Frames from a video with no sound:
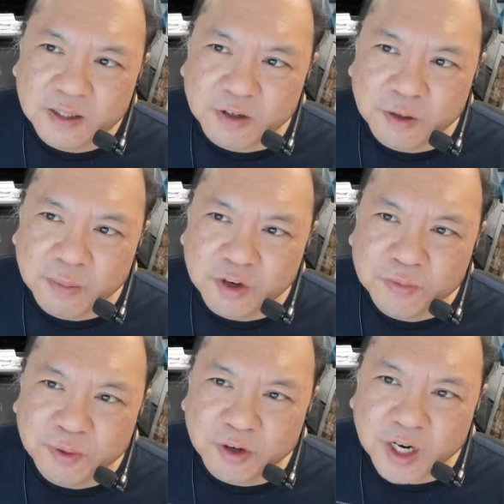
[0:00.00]
I think with
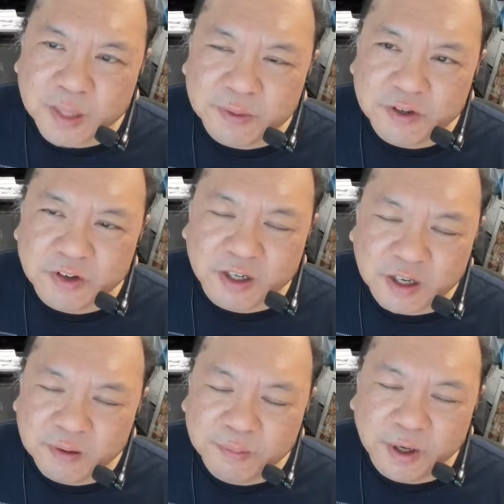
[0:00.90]
most programmers,
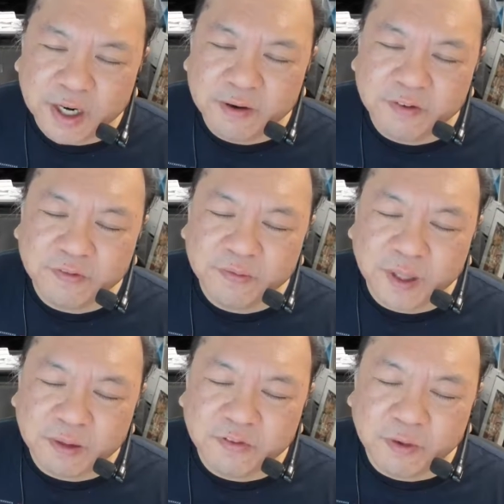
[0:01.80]
like a programmer
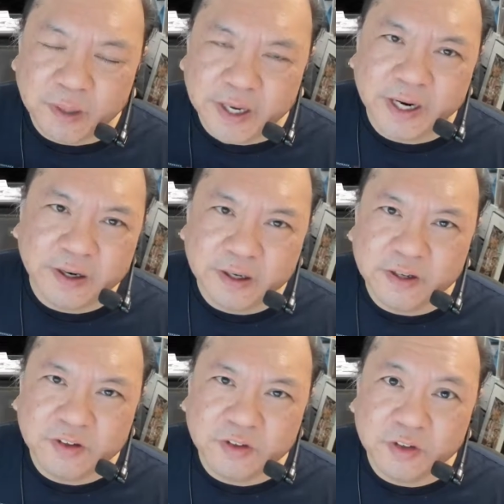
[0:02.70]
like from my
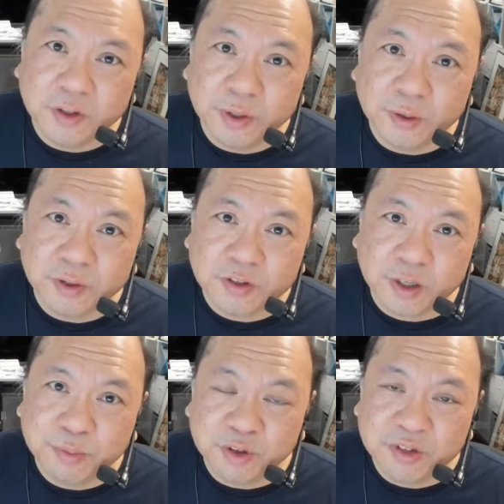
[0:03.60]
era is used to doing
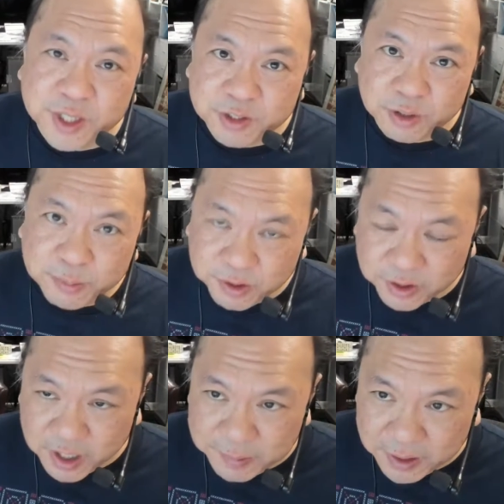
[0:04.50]
what's called procedural
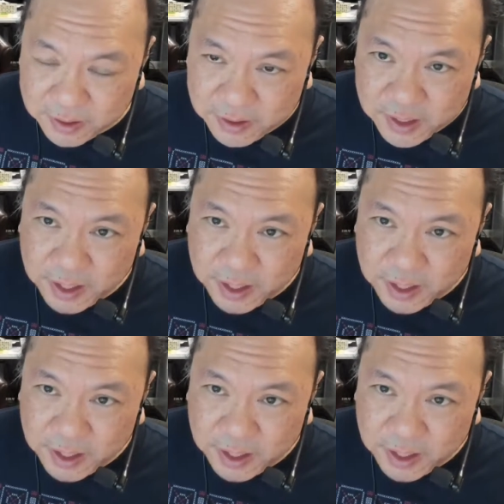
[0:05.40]
programming,